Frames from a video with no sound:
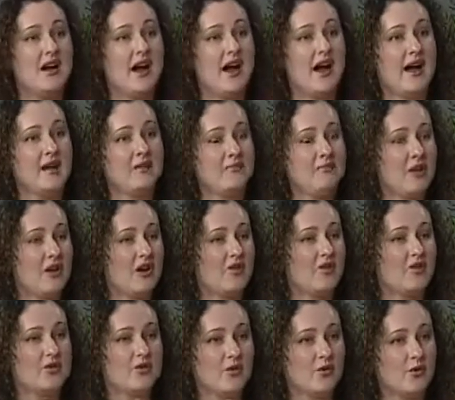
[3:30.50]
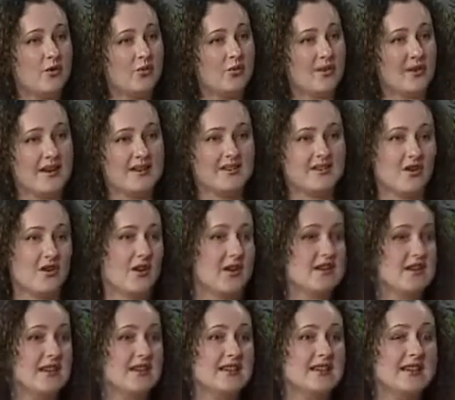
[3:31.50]
I am part of a group, and I started
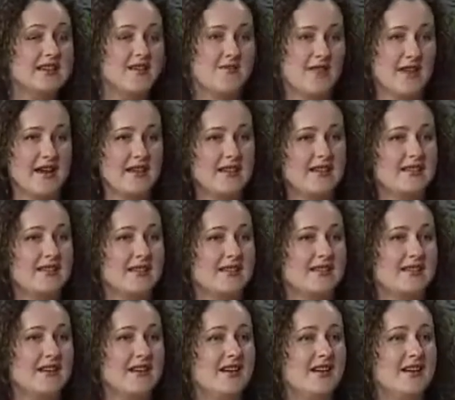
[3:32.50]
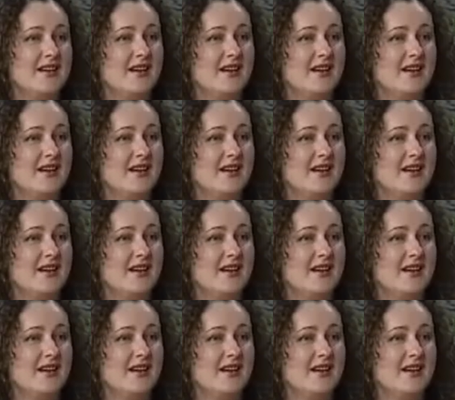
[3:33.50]
attending events and